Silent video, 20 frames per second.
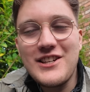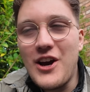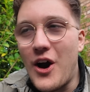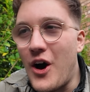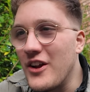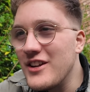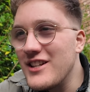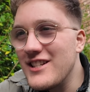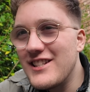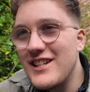
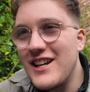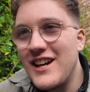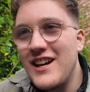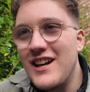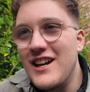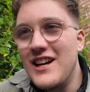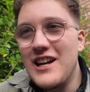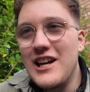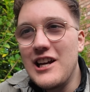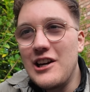
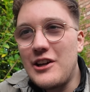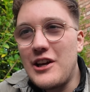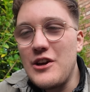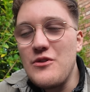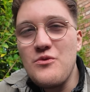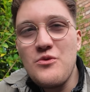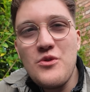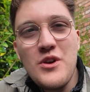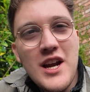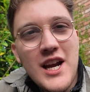Konsa
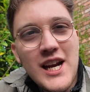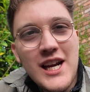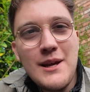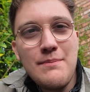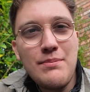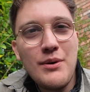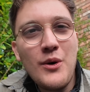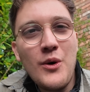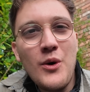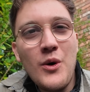looking
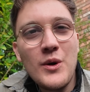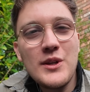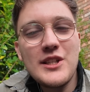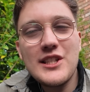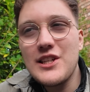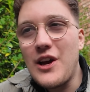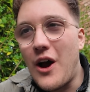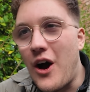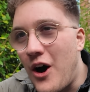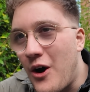really poor.
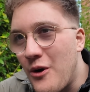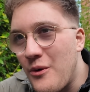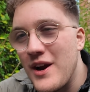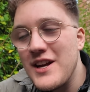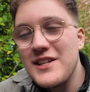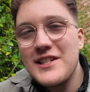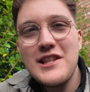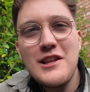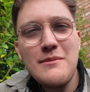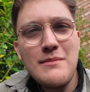
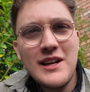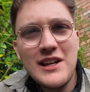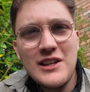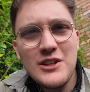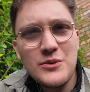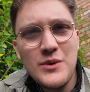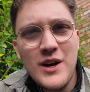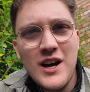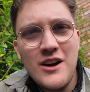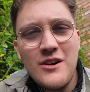Torres in the middle
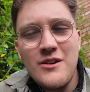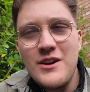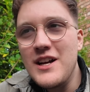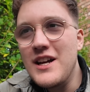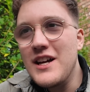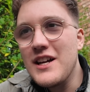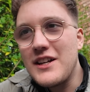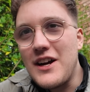as well.